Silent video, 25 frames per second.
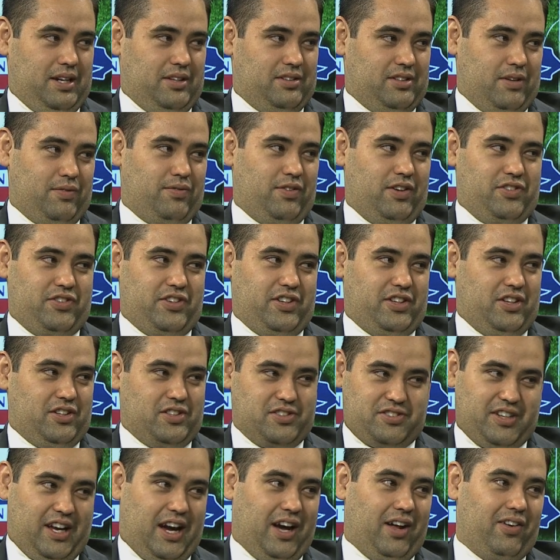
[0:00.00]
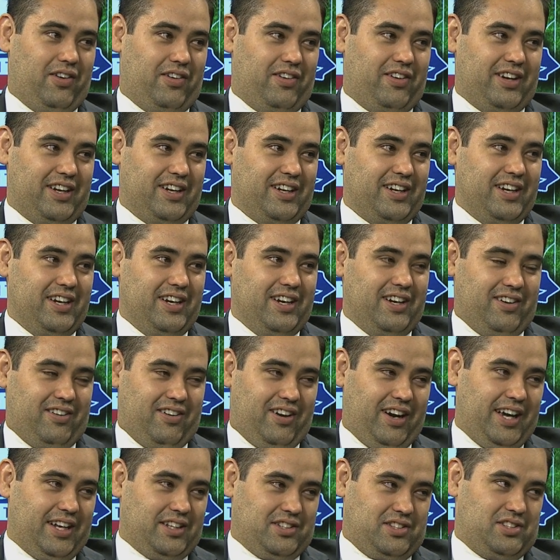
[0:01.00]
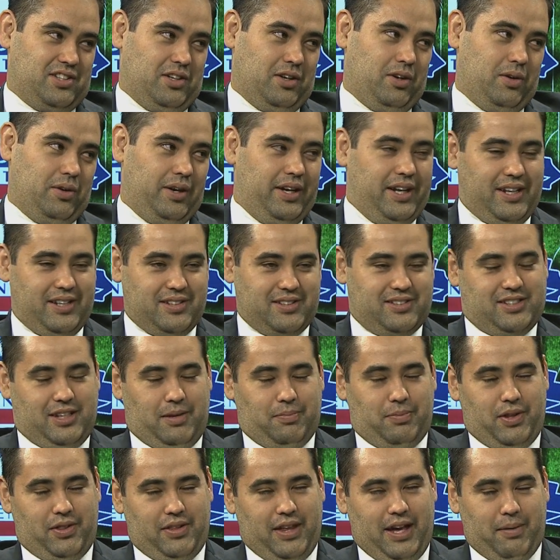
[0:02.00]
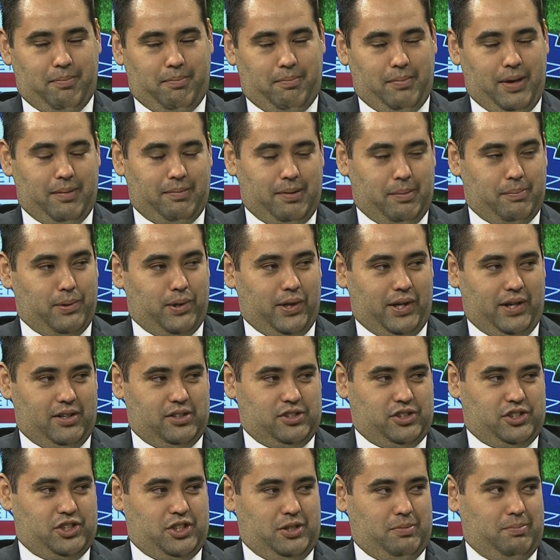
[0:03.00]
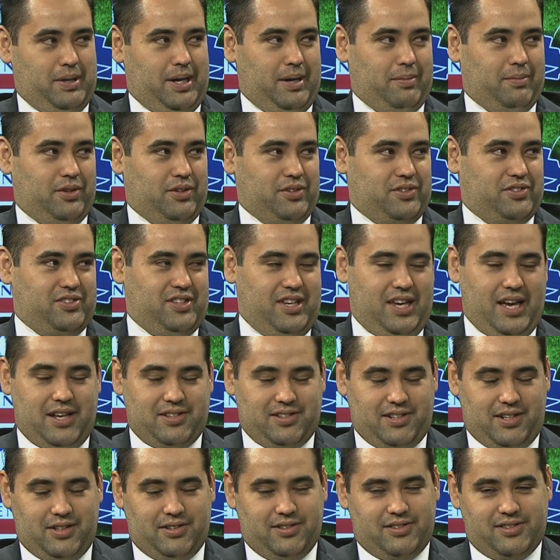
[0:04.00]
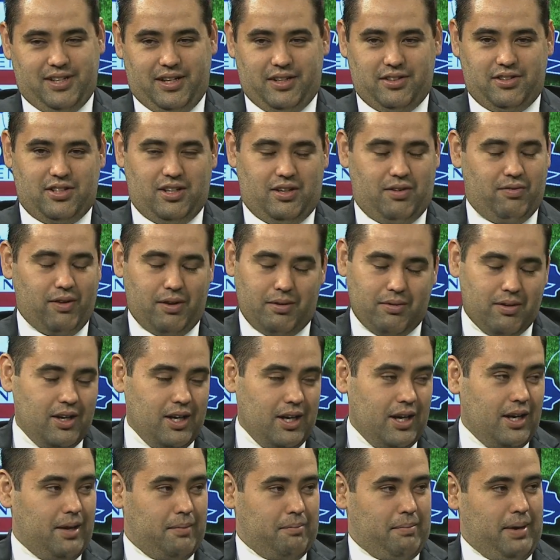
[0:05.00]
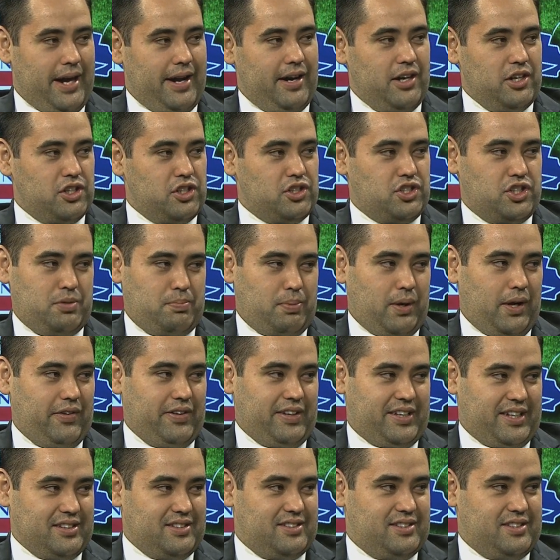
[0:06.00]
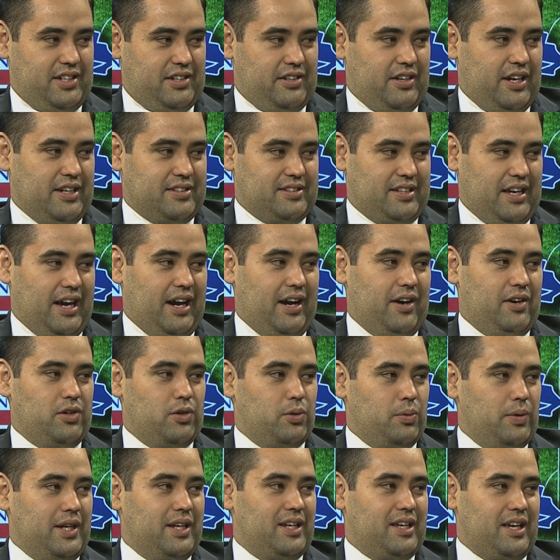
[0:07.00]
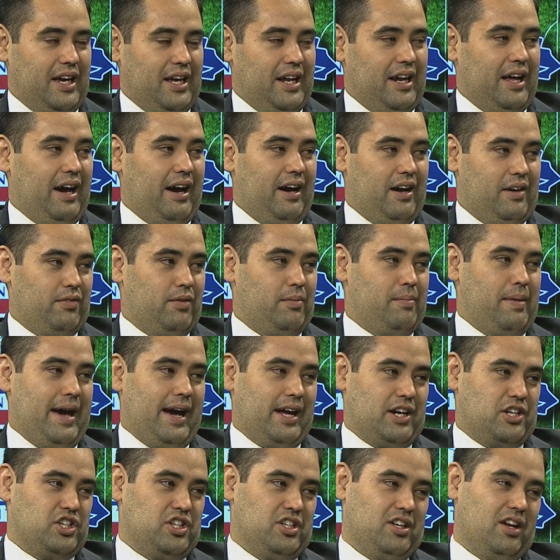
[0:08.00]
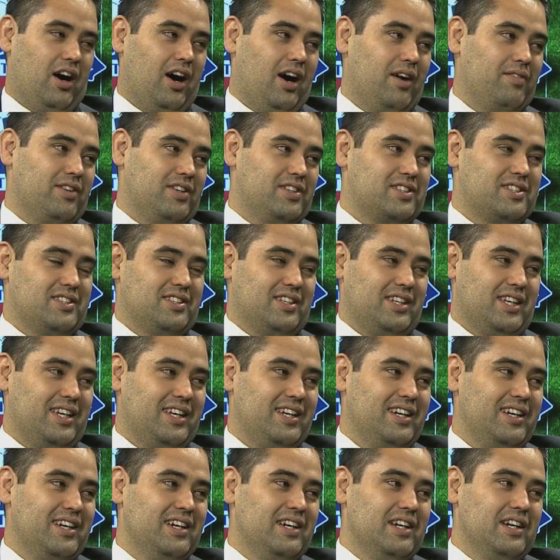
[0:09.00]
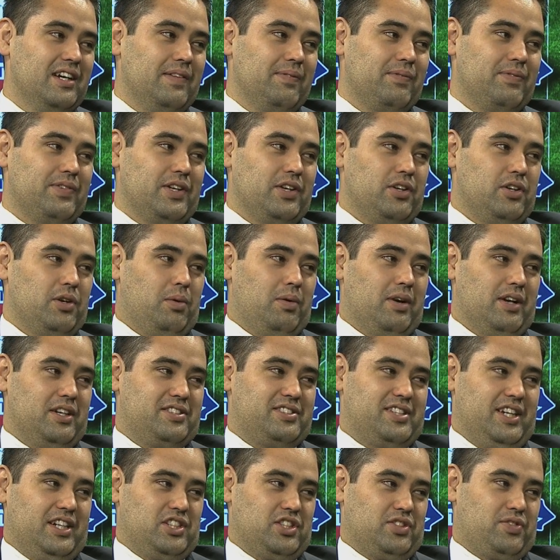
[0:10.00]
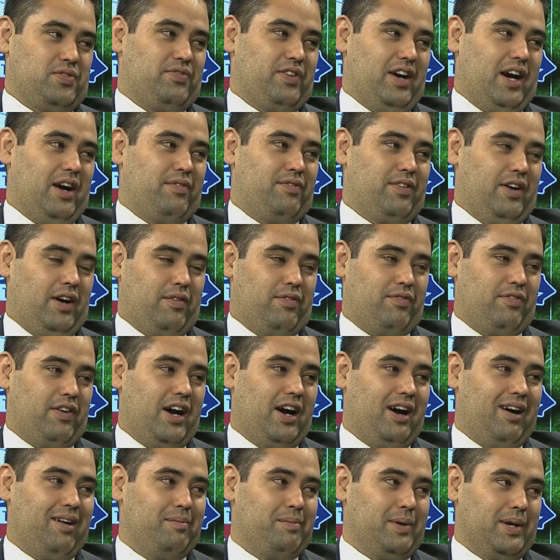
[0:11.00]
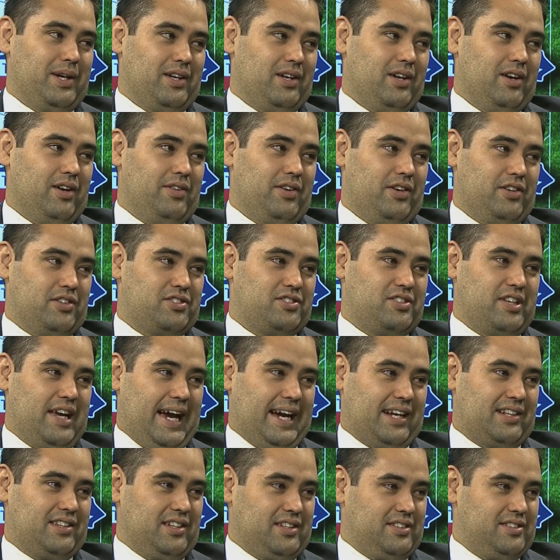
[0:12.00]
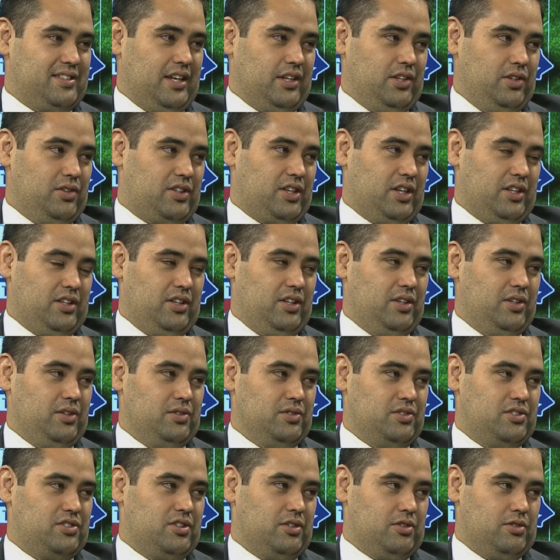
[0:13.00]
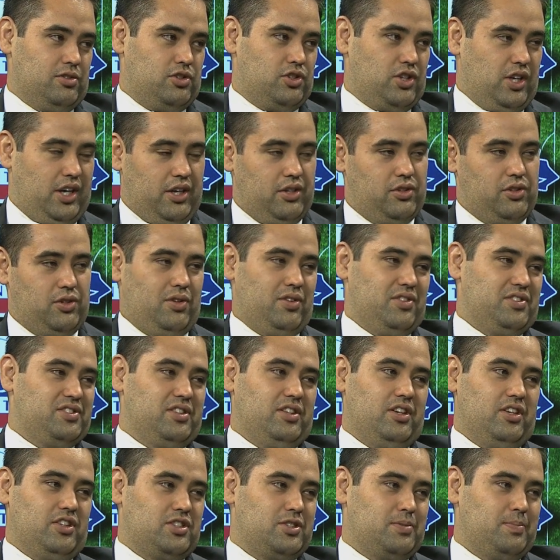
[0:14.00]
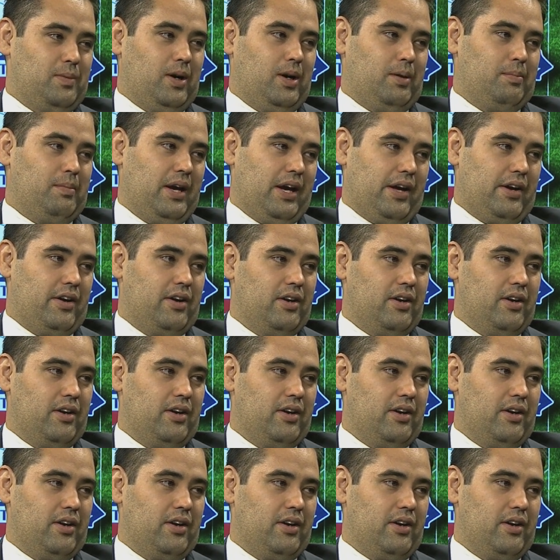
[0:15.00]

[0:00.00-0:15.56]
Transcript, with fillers: a difference in your salary, right? So it is something that maybe players should be able to see as an incentive, and managers should probably consider as how do we get out of a match? And obviously, you don't want to say just foul, foul, foul, but you know there's tactics that you can use to try to do this in a smart manner.